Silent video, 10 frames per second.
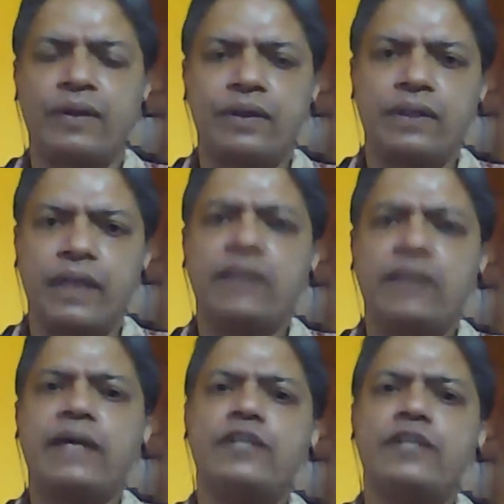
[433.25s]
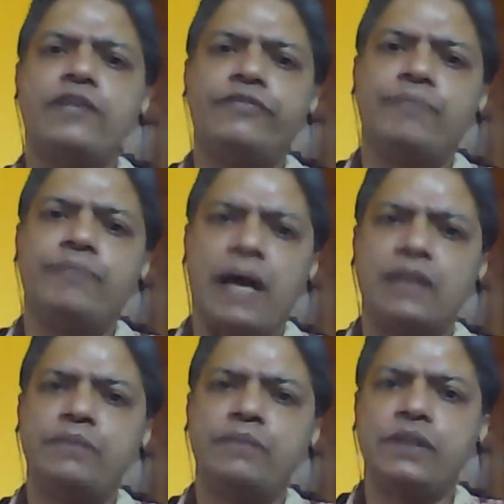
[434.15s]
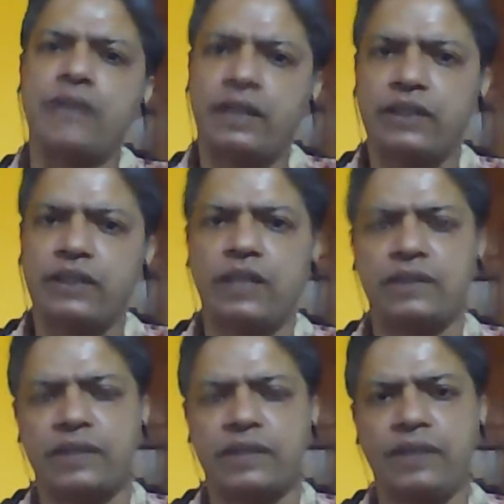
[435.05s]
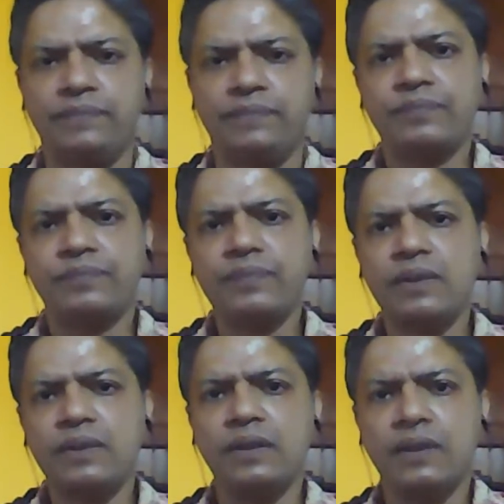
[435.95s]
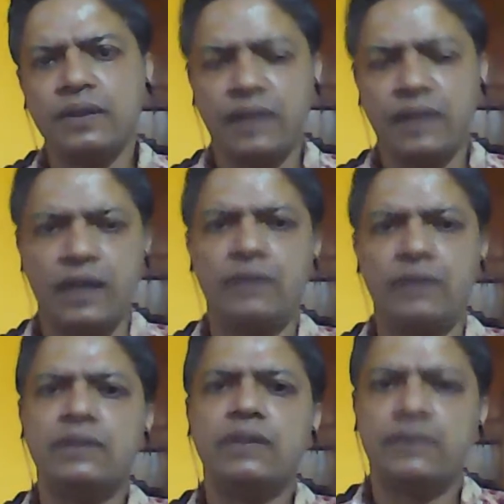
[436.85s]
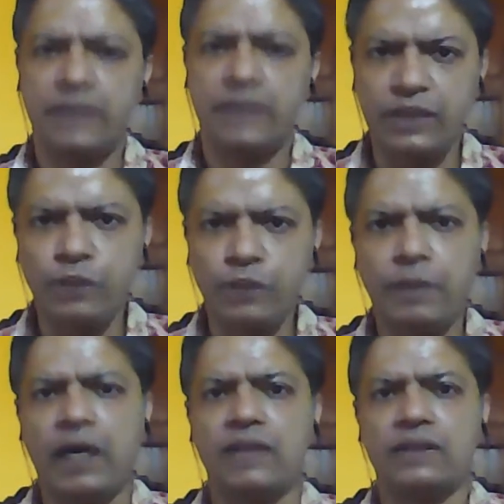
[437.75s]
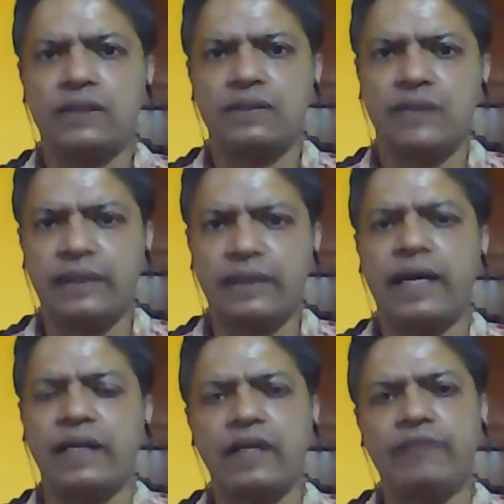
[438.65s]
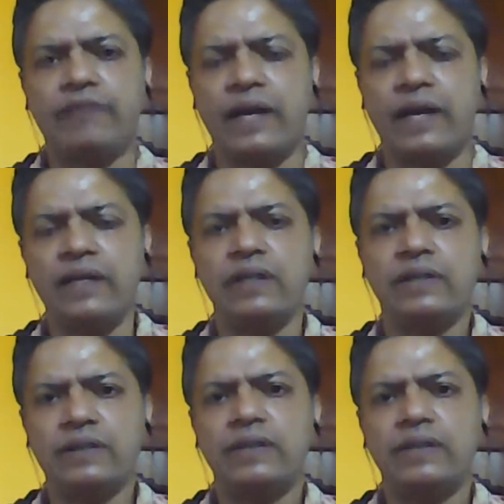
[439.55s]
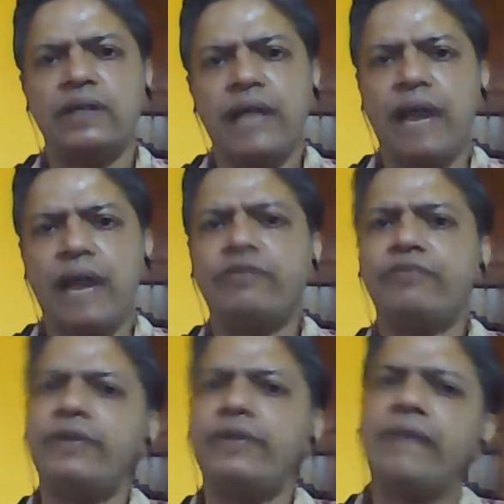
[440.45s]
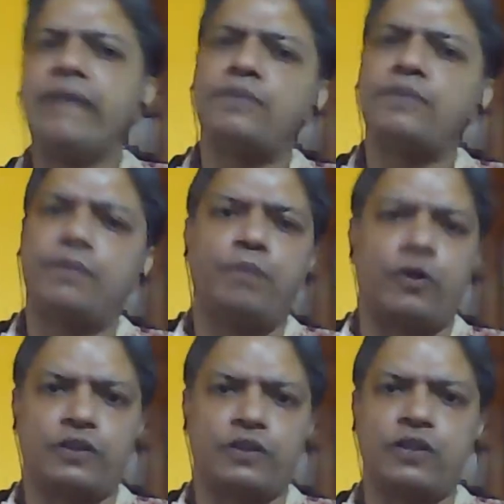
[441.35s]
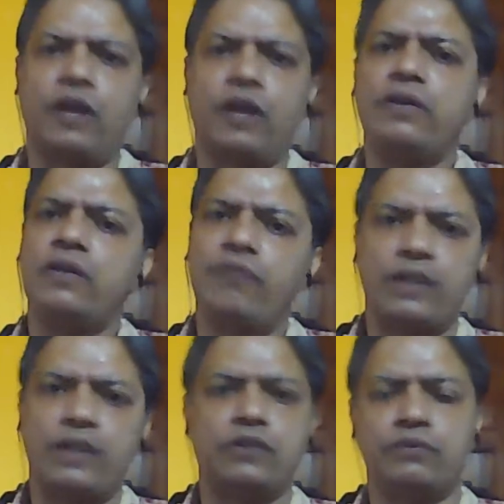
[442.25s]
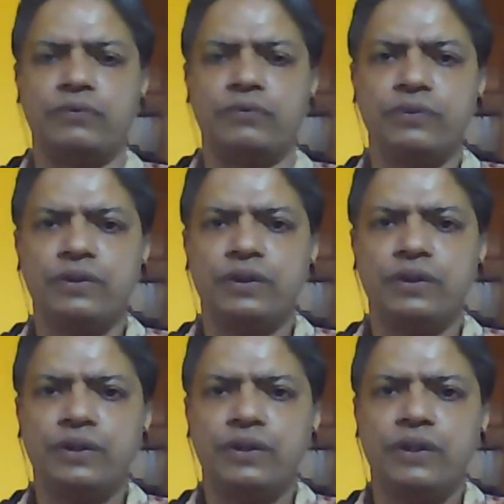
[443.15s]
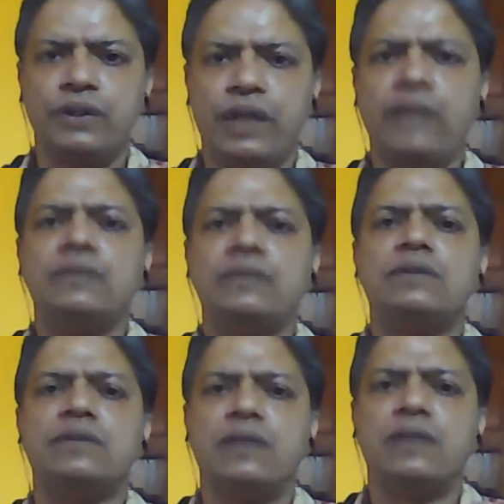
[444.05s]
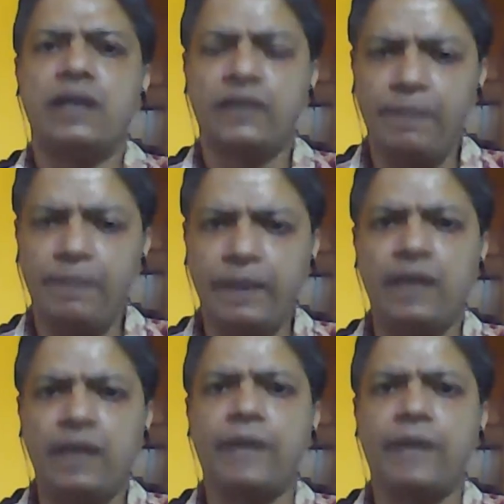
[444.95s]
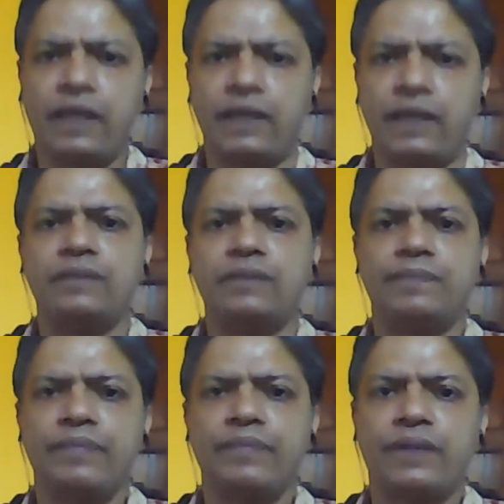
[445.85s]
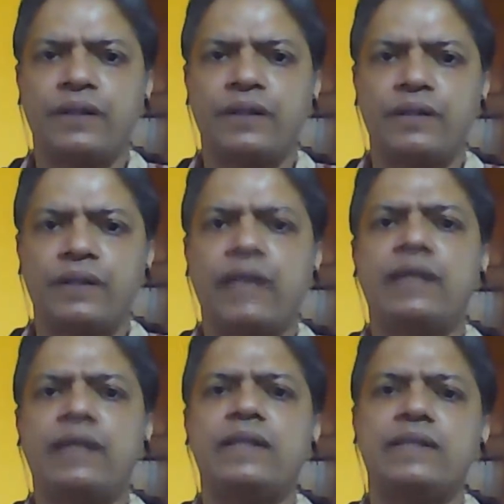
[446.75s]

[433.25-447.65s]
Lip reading: In case of Bharatamuni's Natya Shastra, the Dasarupakas that are identified have different types of plots or vastu. In a typical prakaran, there is